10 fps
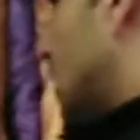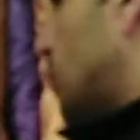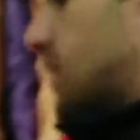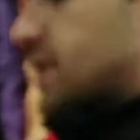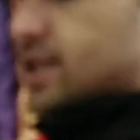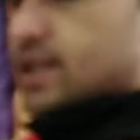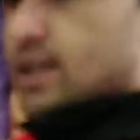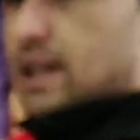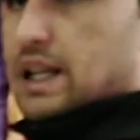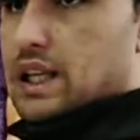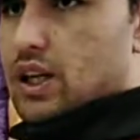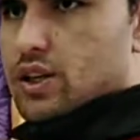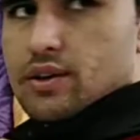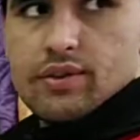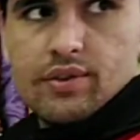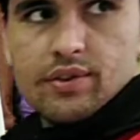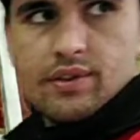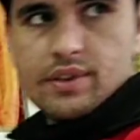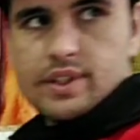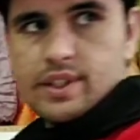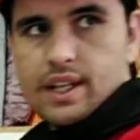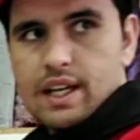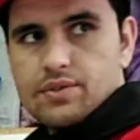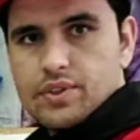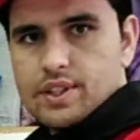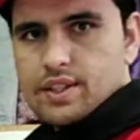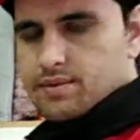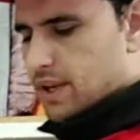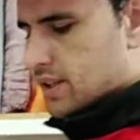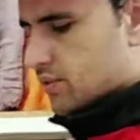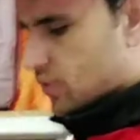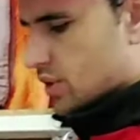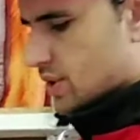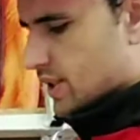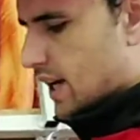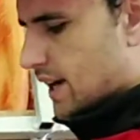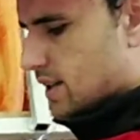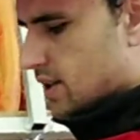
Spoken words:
We just a lot of design we just make for the side